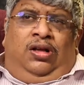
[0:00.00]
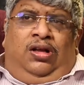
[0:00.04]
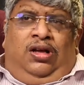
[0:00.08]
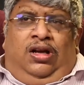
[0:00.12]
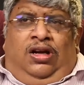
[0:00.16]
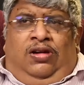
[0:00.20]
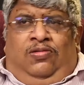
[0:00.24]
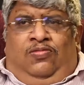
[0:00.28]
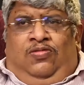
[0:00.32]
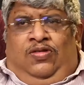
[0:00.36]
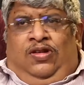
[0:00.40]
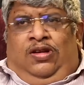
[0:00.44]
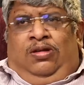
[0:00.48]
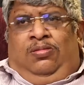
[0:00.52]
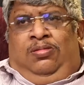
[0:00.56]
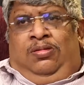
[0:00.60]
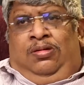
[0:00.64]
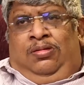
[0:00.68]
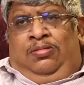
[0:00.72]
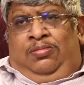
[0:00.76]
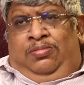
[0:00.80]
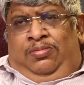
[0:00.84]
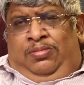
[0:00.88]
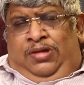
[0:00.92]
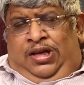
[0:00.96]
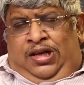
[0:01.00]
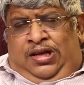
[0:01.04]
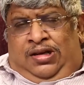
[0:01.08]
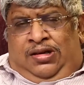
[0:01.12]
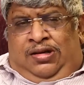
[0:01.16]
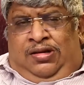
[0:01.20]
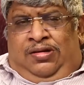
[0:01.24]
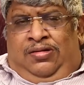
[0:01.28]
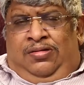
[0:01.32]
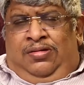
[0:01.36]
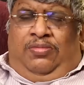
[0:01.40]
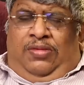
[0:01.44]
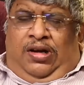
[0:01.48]
and
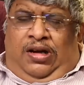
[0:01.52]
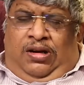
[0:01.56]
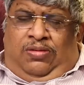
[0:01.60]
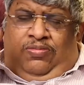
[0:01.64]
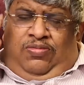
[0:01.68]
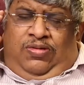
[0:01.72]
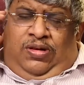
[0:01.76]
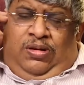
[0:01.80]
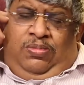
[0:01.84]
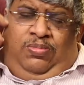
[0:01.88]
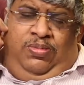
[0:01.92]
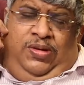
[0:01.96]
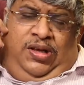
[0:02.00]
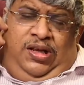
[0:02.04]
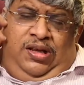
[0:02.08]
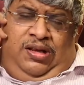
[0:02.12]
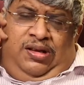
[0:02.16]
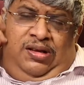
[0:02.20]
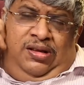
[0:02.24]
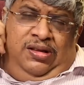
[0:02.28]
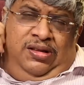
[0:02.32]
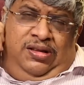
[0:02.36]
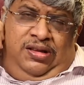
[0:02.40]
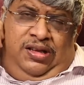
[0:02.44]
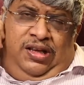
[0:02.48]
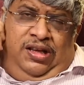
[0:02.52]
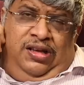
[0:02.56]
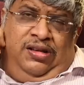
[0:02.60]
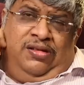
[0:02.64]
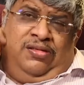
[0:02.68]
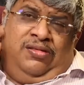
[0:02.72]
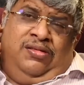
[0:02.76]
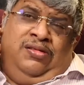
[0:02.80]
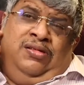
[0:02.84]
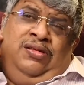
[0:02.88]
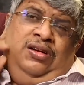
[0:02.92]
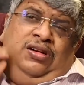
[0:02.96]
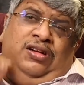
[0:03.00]
will be
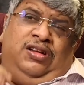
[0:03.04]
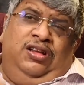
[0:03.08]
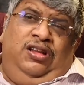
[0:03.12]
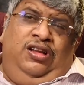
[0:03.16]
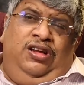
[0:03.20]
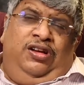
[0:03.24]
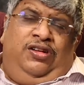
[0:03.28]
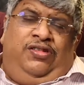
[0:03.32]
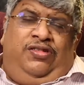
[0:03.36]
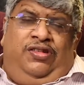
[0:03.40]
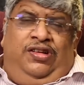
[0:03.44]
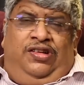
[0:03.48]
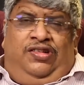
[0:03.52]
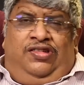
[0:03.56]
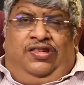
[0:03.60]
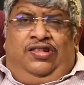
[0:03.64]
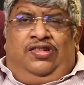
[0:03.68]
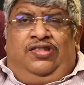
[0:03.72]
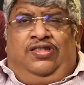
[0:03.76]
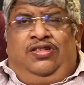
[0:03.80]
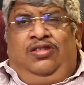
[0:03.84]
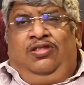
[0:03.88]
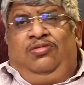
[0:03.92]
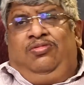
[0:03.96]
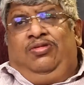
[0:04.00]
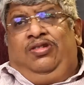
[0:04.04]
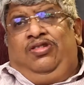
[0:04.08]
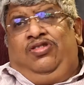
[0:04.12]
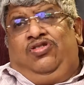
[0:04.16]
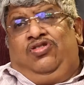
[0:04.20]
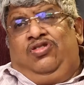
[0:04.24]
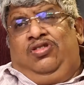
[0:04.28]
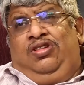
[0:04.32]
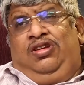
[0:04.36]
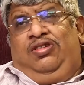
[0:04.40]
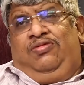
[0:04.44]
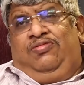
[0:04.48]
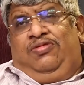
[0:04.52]
there till it reaches
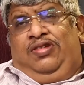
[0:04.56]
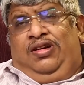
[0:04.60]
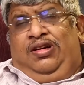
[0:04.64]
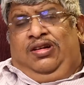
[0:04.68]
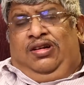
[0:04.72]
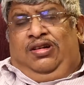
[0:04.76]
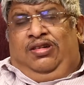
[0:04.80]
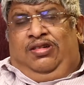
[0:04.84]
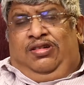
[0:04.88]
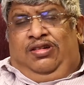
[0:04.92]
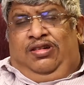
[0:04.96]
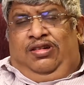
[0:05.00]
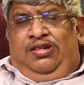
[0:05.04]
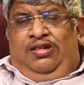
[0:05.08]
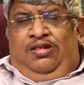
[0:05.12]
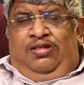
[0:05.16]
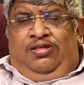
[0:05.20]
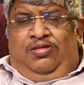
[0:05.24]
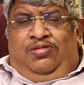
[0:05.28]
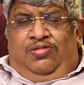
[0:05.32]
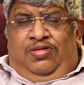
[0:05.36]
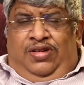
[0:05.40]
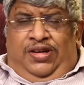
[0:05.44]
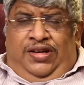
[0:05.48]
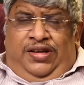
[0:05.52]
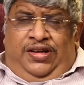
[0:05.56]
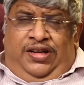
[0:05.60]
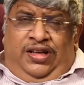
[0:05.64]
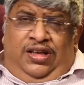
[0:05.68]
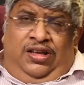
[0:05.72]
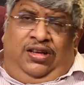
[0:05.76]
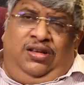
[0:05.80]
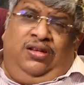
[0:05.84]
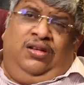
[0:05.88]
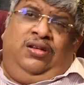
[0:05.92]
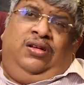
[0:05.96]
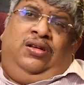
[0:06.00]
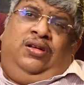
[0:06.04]
eventually
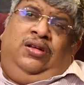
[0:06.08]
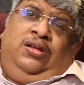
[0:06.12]
120